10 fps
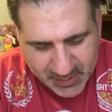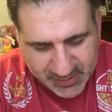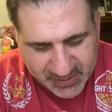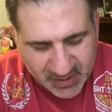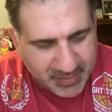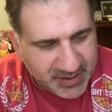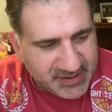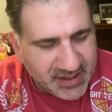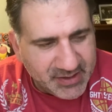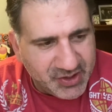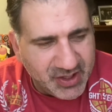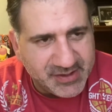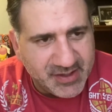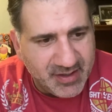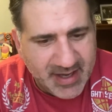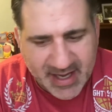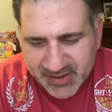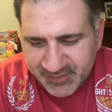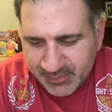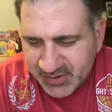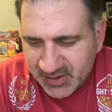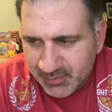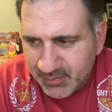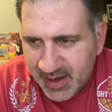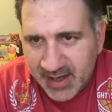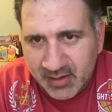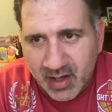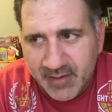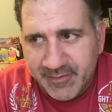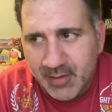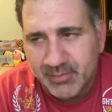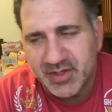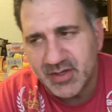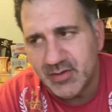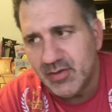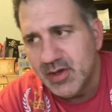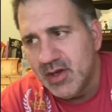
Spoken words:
somebody sent Justin Nash from some hack law firm to